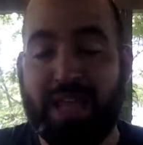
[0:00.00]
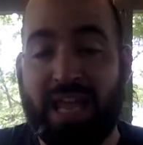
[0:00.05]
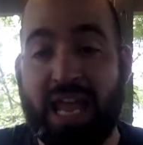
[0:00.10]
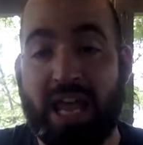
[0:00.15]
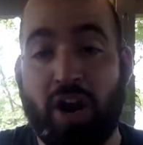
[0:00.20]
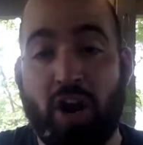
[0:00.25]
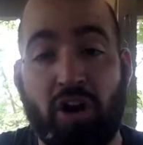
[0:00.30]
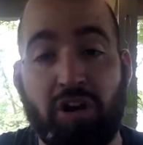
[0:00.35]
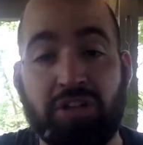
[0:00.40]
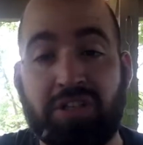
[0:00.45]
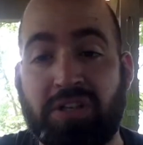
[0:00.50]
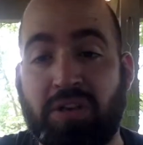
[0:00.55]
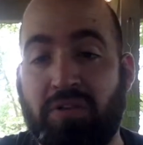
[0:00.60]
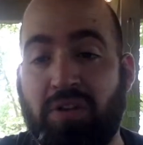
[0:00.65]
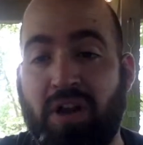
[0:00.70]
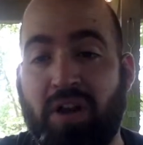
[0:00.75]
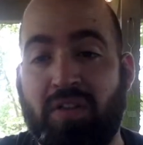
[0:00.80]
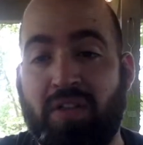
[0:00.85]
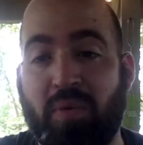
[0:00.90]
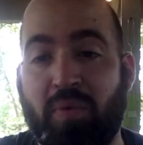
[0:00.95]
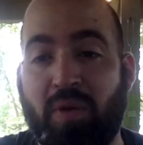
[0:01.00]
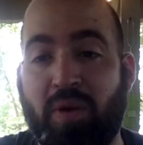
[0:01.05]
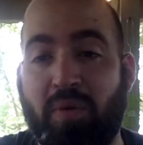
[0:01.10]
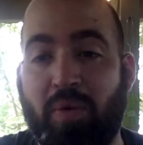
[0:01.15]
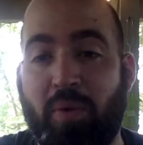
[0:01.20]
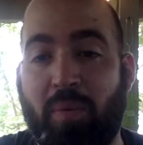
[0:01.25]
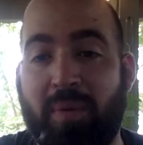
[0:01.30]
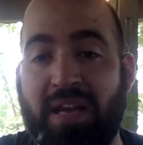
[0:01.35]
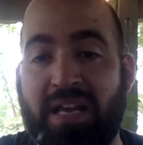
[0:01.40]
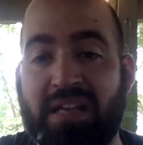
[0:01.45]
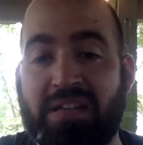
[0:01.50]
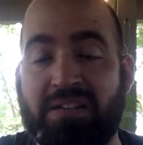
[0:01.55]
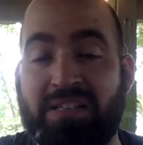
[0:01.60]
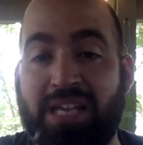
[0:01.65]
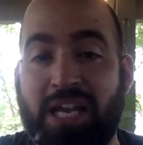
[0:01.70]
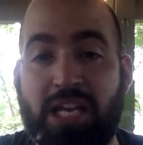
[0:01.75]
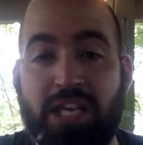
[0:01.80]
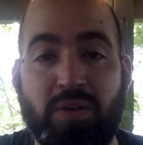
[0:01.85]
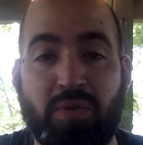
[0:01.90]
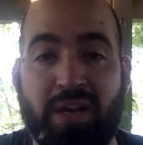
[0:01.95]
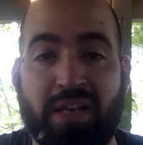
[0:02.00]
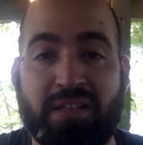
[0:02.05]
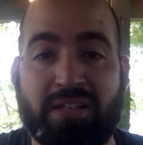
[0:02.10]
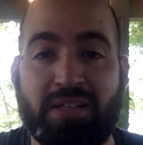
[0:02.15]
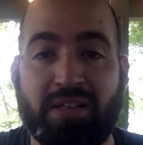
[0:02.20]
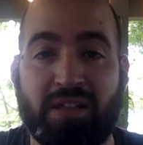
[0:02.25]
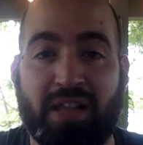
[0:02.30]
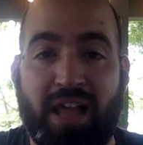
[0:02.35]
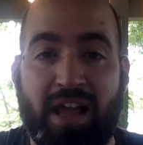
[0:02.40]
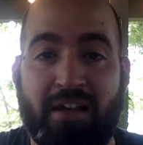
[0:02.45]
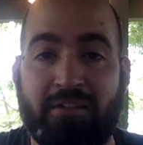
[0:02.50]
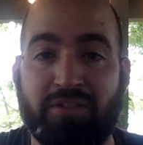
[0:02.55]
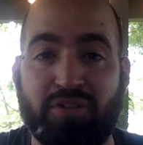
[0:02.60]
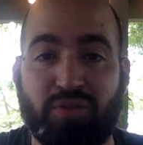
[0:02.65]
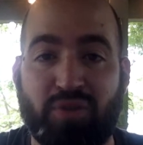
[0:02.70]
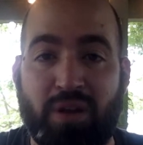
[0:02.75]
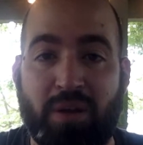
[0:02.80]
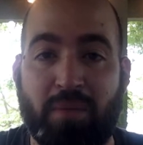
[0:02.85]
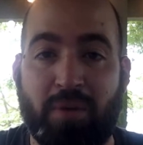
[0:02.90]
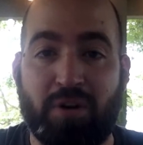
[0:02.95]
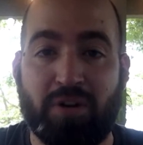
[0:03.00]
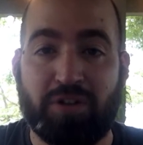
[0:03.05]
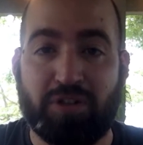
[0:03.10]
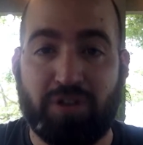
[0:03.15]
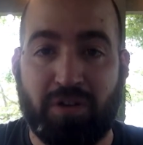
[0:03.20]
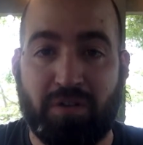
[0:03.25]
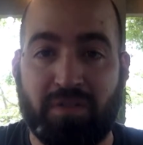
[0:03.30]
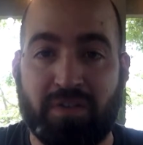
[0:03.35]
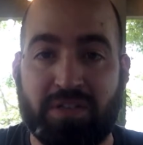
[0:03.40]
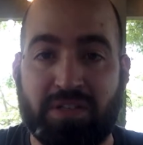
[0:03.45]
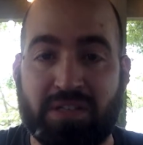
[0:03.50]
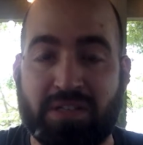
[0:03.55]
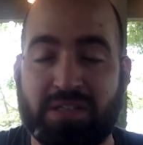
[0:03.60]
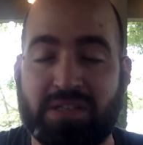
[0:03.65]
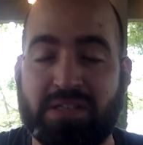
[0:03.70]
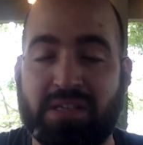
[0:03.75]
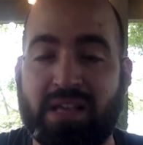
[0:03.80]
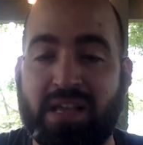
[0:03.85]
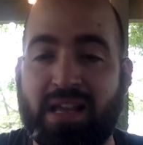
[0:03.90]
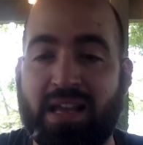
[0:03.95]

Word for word: And also know that we will be continuing to live stream our services,